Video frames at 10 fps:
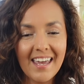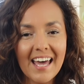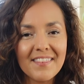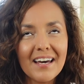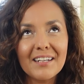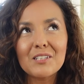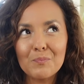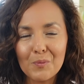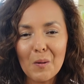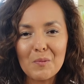And that is
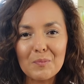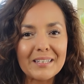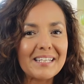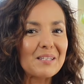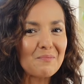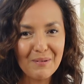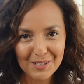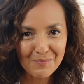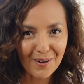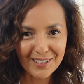probably the
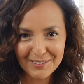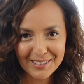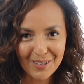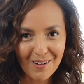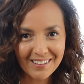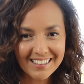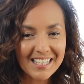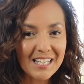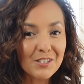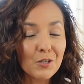best part of it all.
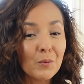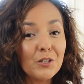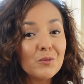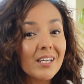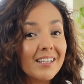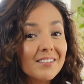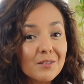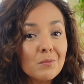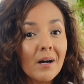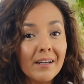So when you taste
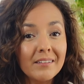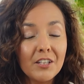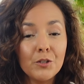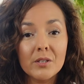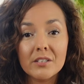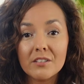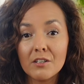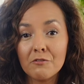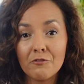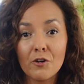the wine, you get to
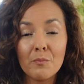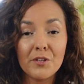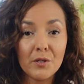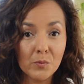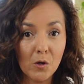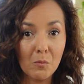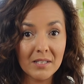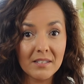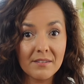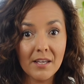confirm the
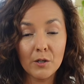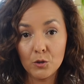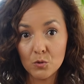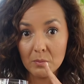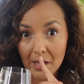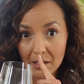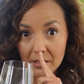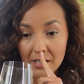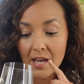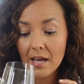aromas that you smelled,
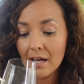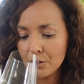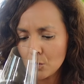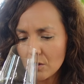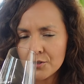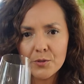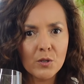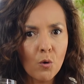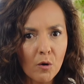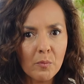and you also
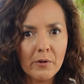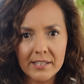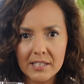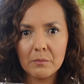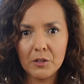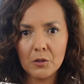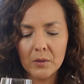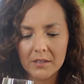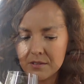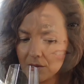incorporate some new
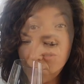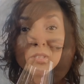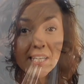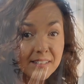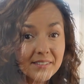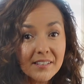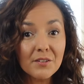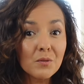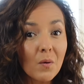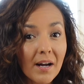ones. So tasting
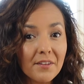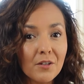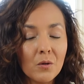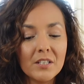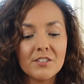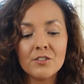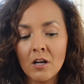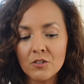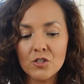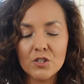the wine, though, is
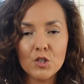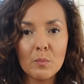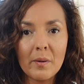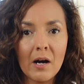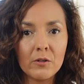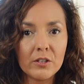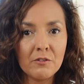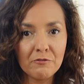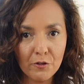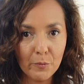not just about
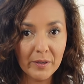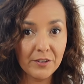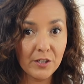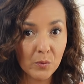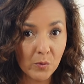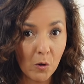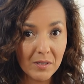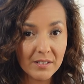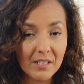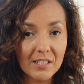confirming the
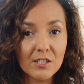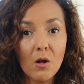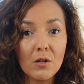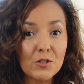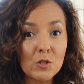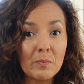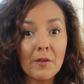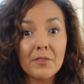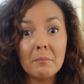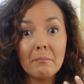aromas, it's also
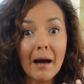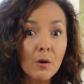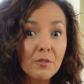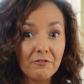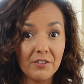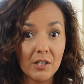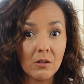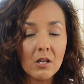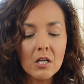about the mouthfeel.